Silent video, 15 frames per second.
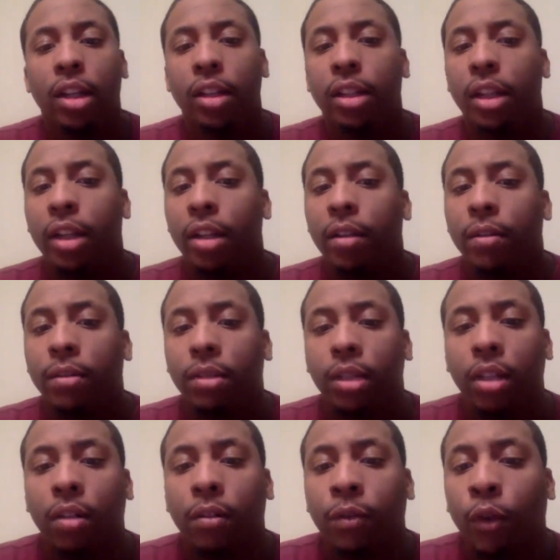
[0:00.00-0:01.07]
And they're,
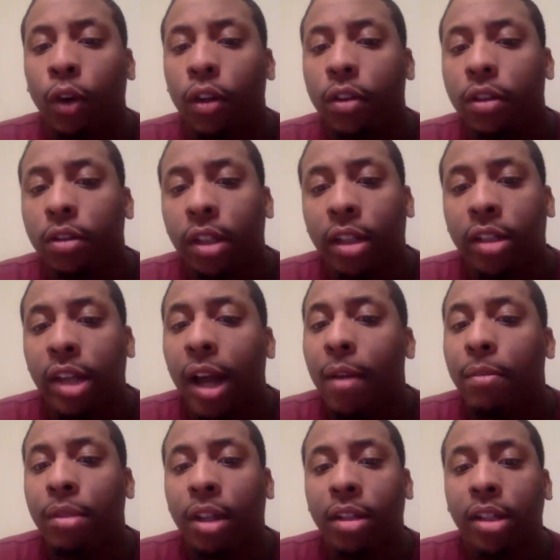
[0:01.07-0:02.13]
fourth. Their
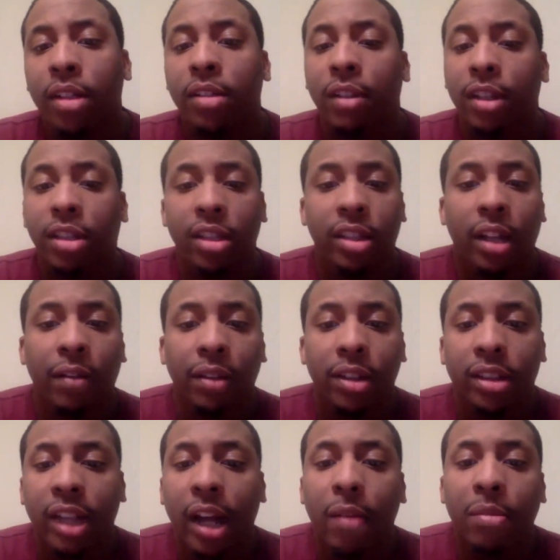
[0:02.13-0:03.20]
defense is
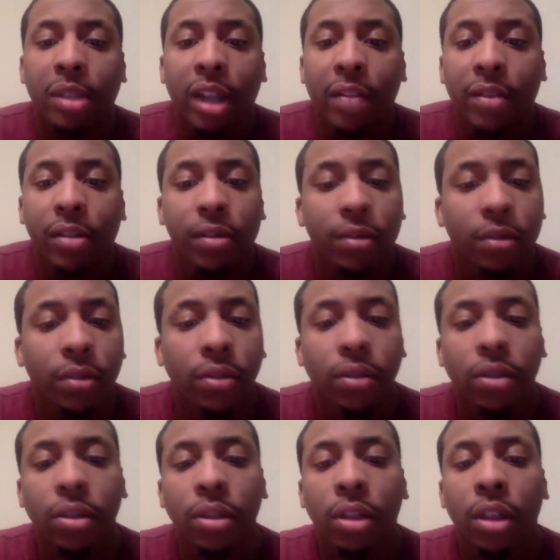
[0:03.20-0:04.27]
definitely top 7.
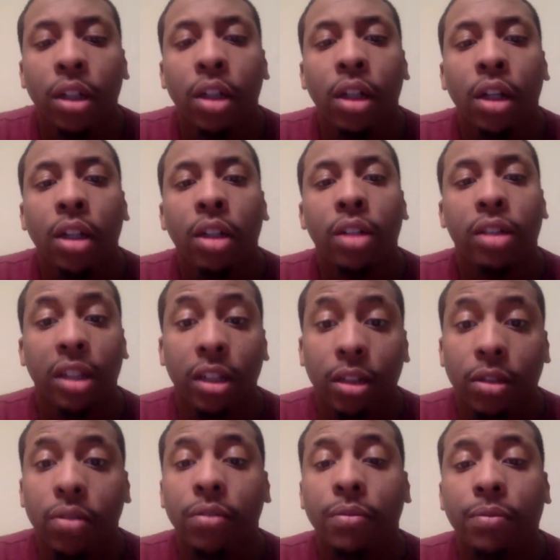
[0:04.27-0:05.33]

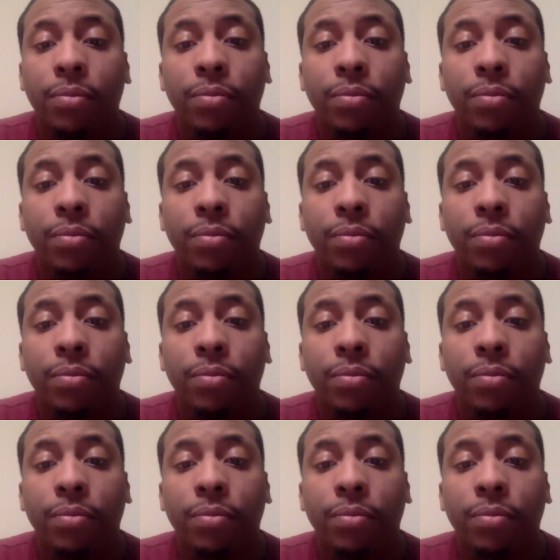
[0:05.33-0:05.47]
Still.